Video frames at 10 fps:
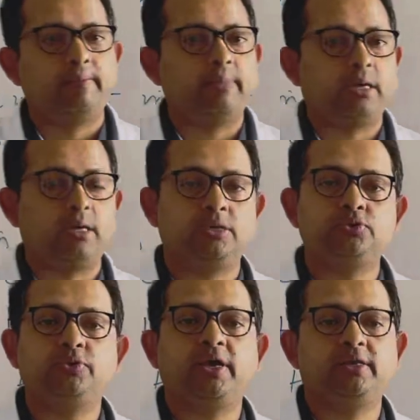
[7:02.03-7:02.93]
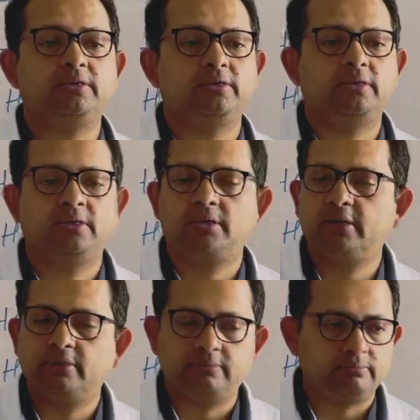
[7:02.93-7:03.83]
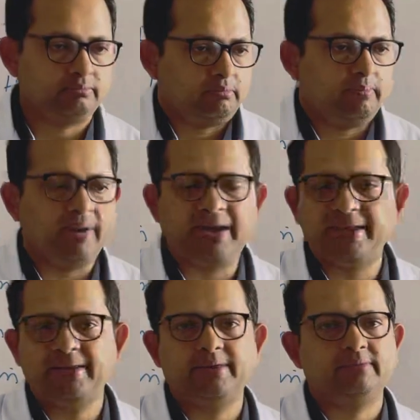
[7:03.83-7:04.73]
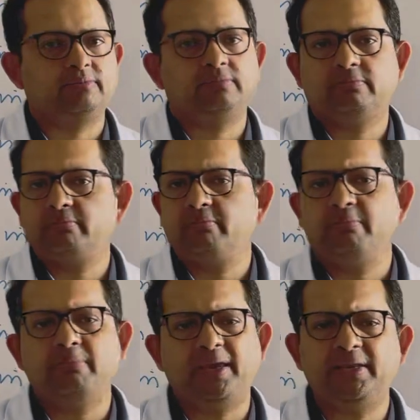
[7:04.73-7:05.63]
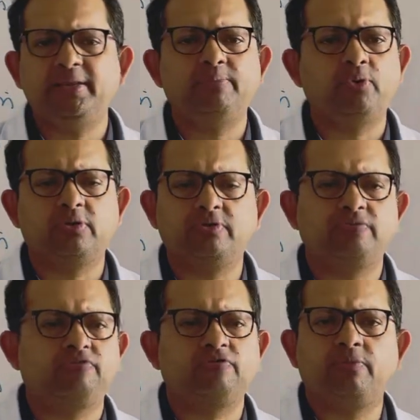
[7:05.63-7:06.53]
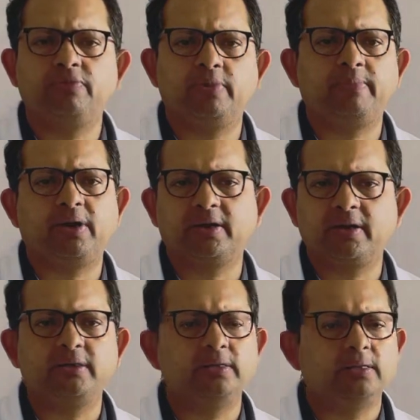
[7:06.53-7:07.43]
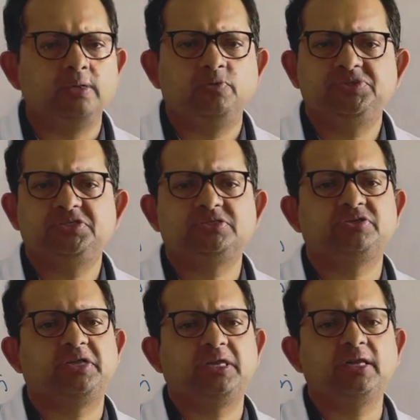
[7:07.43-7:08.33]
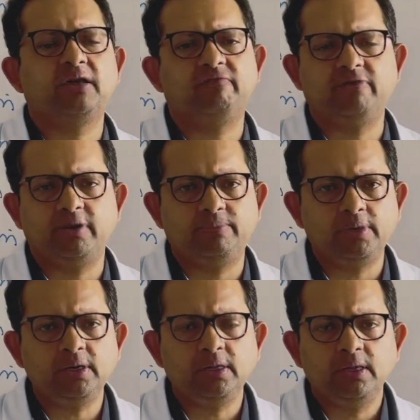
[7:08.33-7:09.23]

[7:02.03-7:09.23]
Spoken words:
You can buy any book from the market which is readily available,